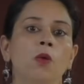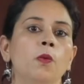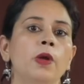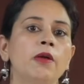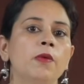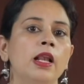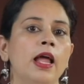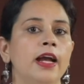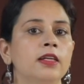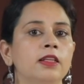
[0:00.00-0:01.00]
We will
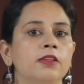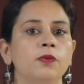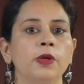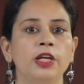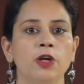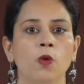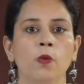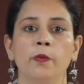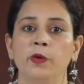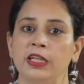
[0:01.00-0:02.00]
end this video
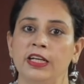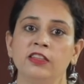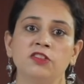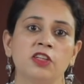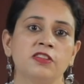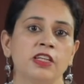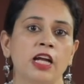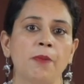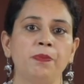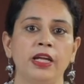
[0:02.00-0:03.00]
with an interesting
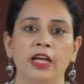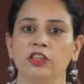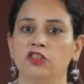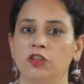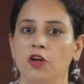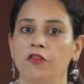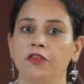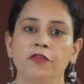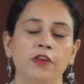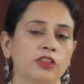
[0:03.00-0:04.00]
application of
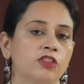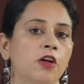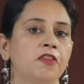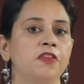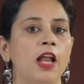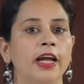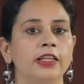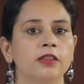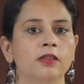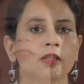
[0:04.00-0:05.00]
reflection of
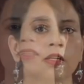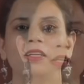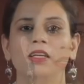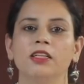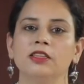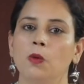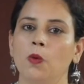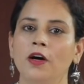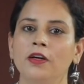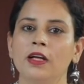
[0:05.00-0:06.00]
light. The
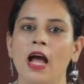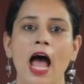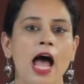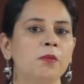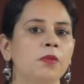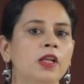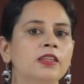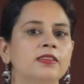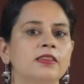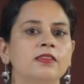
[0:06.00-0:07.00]
word
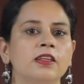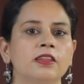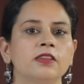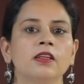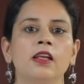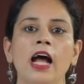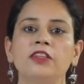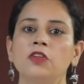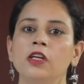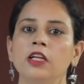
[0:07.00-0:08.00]
ambulance is written
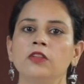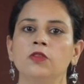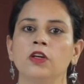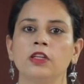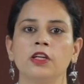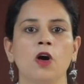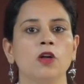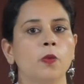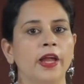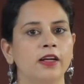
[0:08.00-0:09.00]
laterally inverted
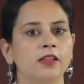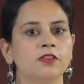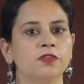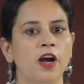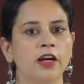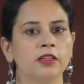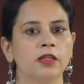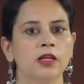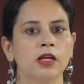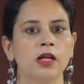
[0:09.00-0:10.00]
on vehicle's front,
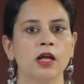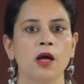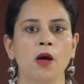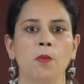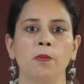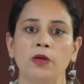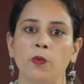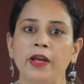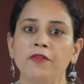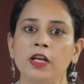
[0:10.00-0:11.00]
but
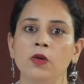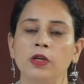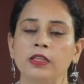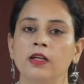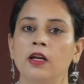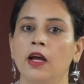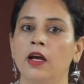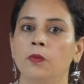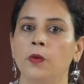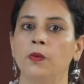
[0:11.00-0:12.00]
when we look in the
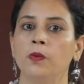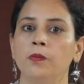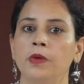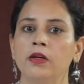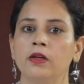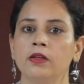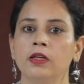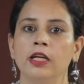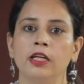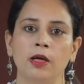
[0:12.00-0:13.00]
rear view mirror,
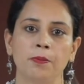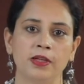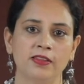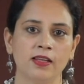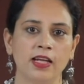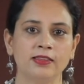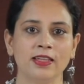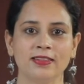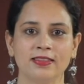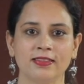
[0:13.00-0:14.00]
it appears like
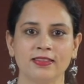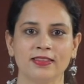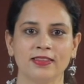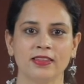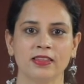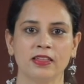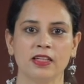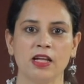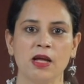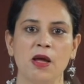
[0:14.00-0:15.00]
this.
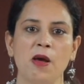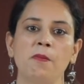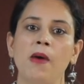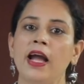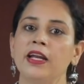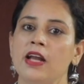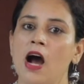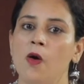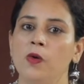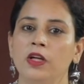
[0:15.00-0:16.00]
By
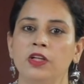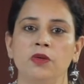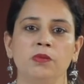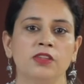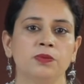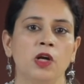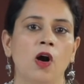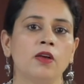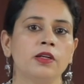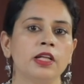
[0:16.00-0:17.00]
now, you must be
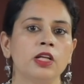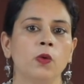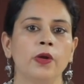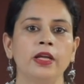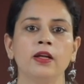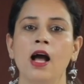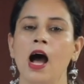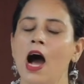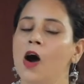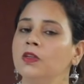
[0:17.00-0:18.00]
already knowing
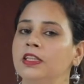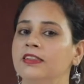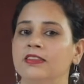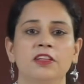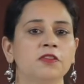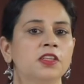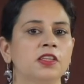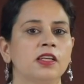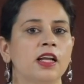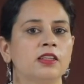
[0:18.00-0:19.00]
how these
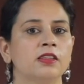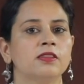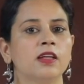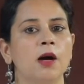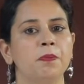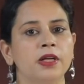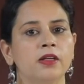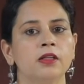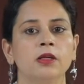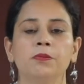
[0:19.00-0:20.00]
inverted letters
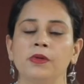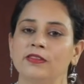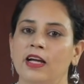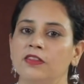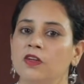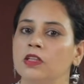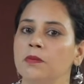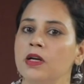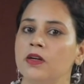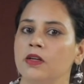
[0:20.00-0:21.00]
appear precise on the
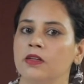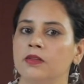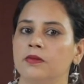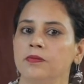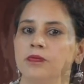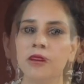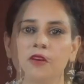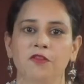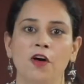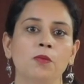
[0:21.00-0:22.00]
mirror.
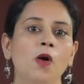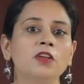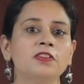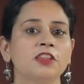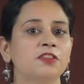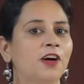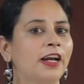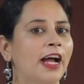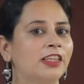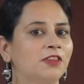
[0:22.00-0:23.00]
For more such
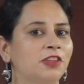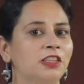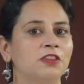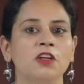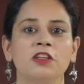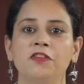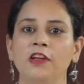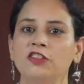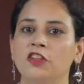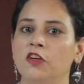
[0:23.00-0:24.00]
fun activities on
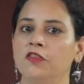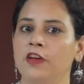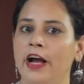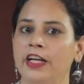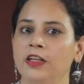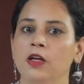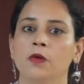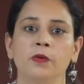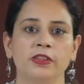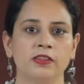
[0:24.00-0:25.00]
reflection of light,
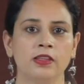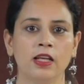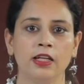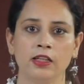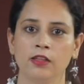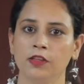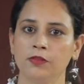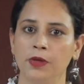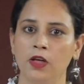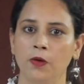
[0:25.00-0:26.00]
visit the link
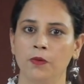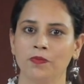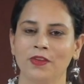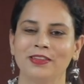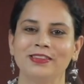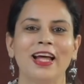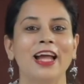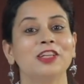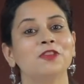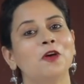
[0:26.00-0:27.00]
given below.
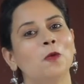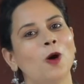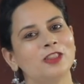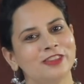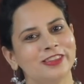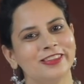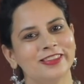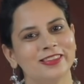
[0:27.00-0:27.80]
Thank you for watching.